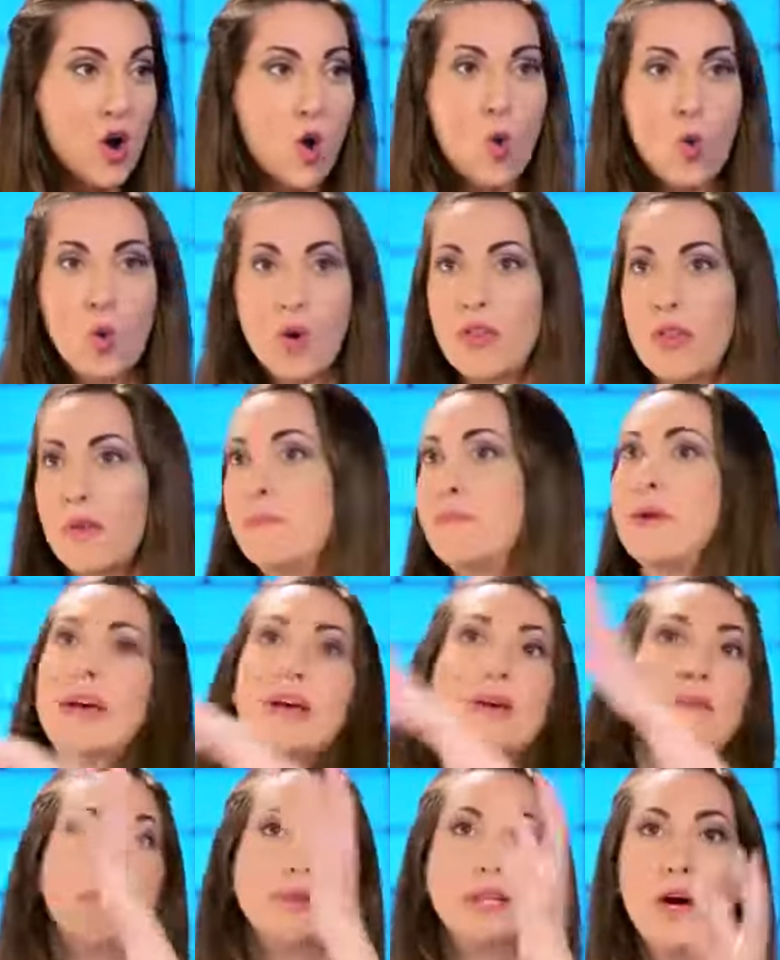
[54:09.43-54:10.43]
or the
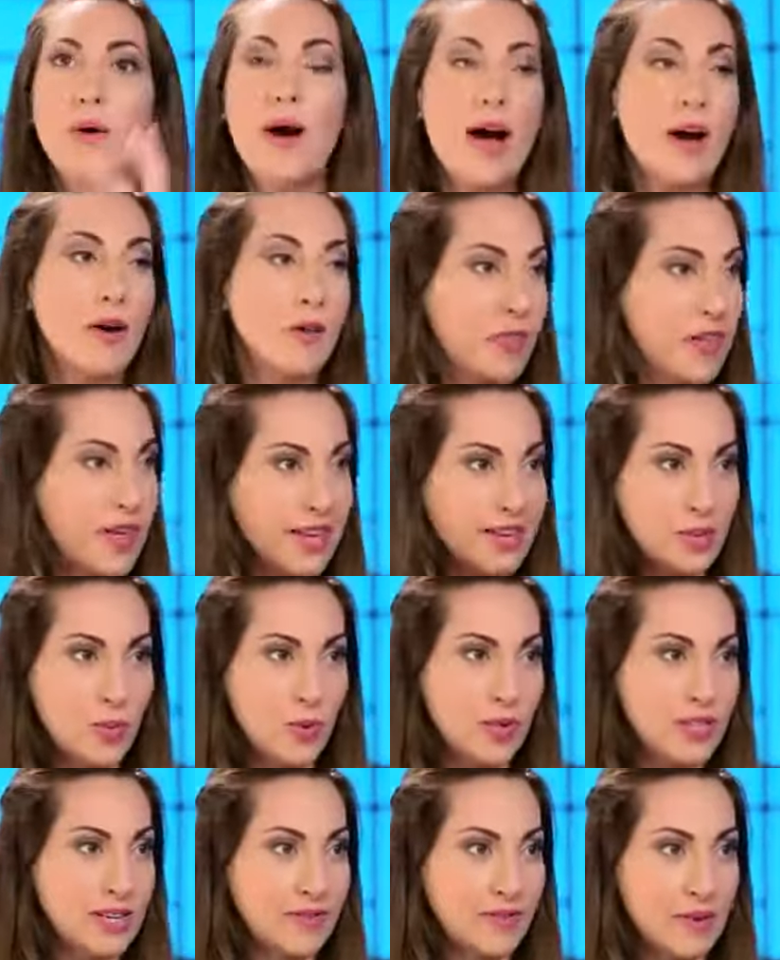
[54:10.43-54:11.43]
big blowout things
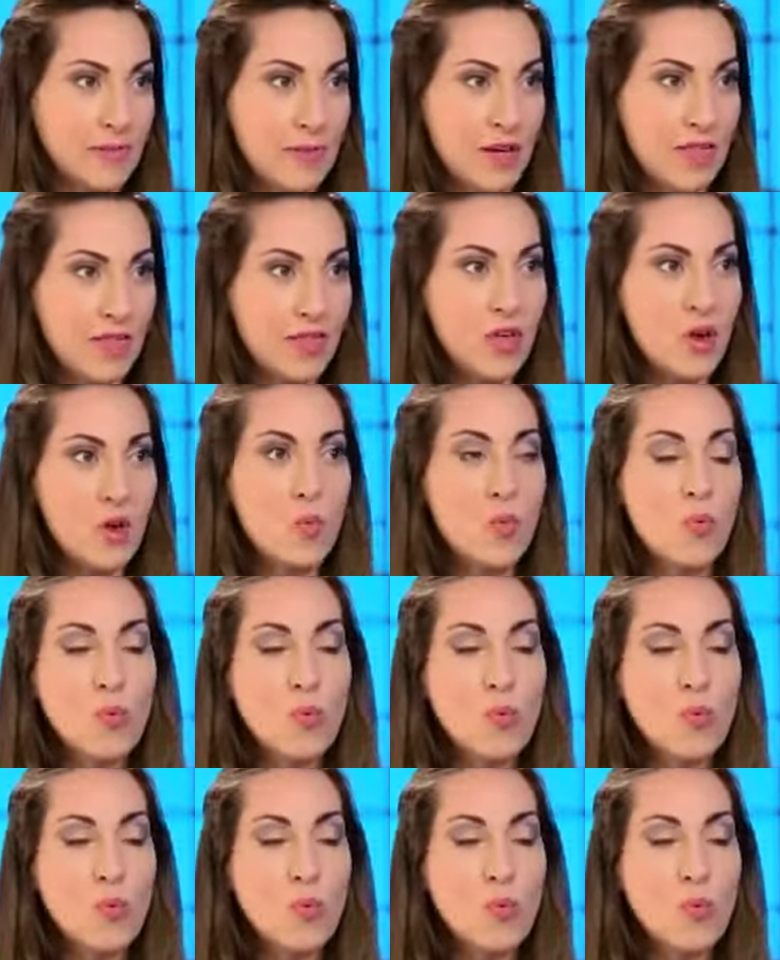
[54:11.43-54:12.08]
once every month.